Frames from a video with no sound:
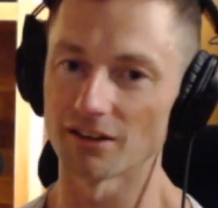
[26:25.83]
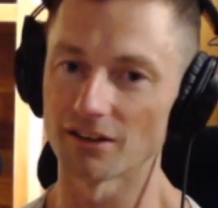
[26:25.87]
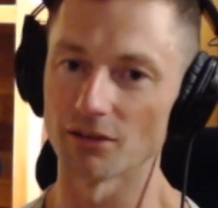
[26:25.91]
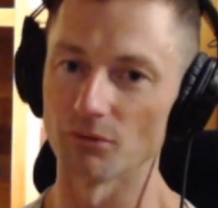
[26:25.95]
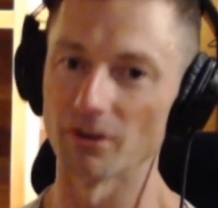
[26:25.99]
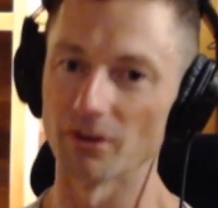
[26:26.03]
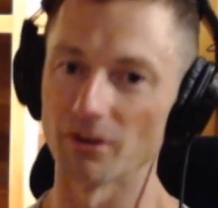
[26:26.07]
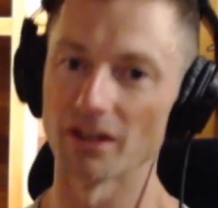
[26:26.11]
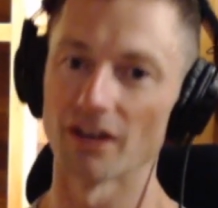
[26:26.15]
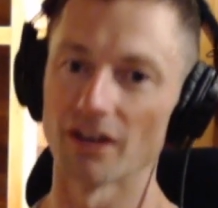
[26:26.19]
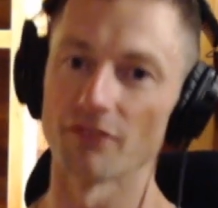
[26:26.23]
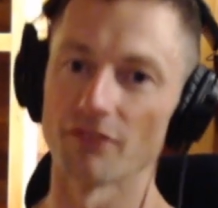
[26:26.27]
I
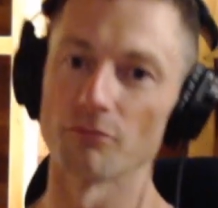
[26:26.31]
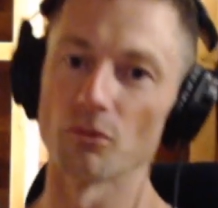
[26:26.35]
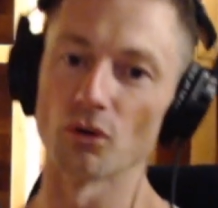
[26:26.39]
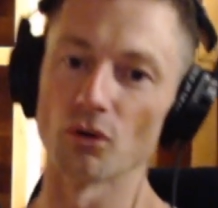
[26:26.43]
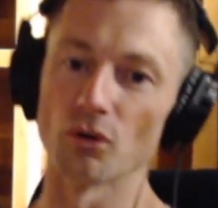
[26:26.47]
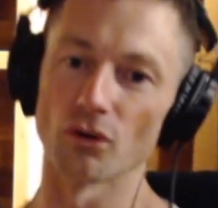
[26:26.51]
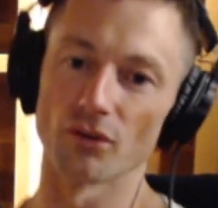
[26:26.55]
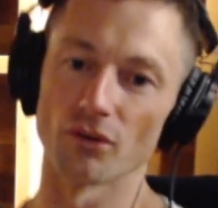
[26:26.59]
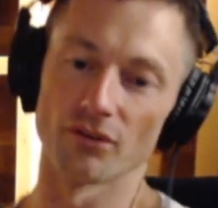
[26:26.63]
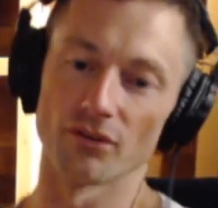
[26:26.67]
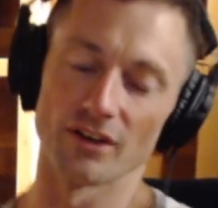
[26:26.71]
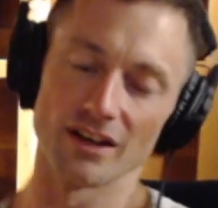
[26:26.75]
think we have
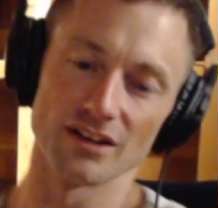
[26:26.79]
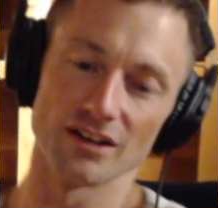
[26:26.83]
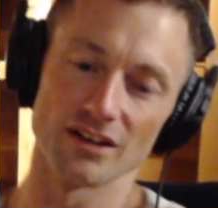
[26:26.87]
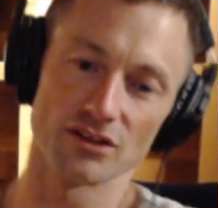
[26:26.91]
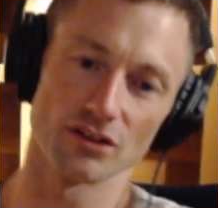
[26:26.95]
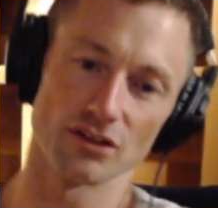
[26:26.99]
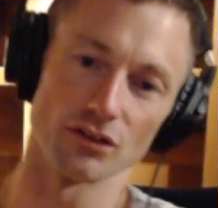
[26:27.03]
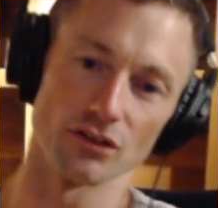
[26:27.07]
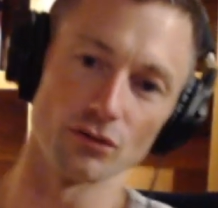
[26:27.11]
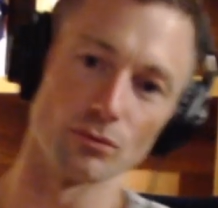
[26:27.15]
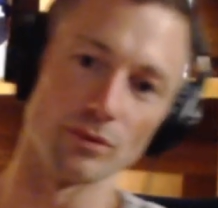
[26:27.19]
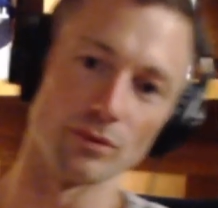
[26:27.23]
more of an
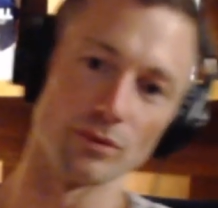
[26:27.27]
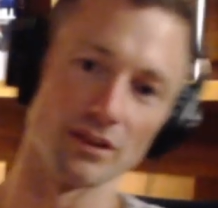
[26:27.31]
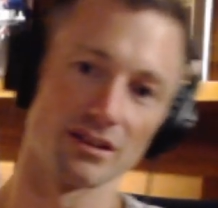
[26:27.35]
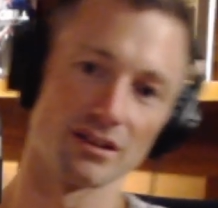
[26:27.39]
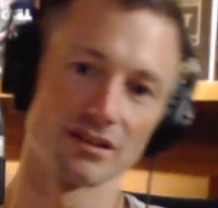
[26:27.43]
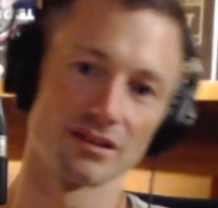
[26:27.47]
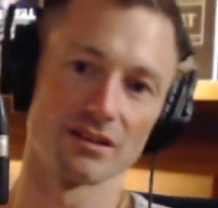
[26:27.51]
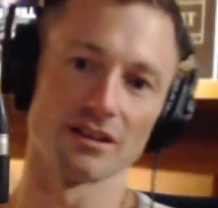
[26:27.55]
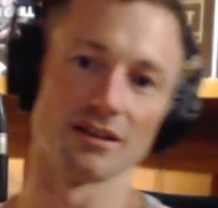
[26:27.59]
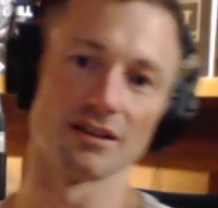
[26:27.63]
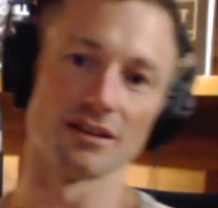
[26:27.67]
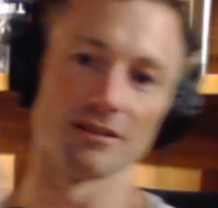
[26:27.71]
issue
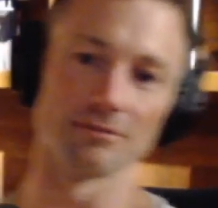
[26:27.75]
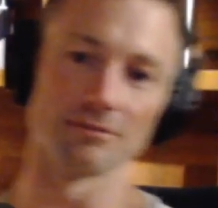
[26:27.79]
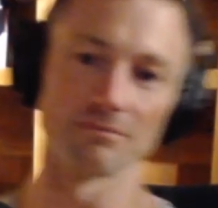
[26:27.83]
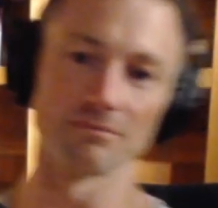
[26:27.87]
with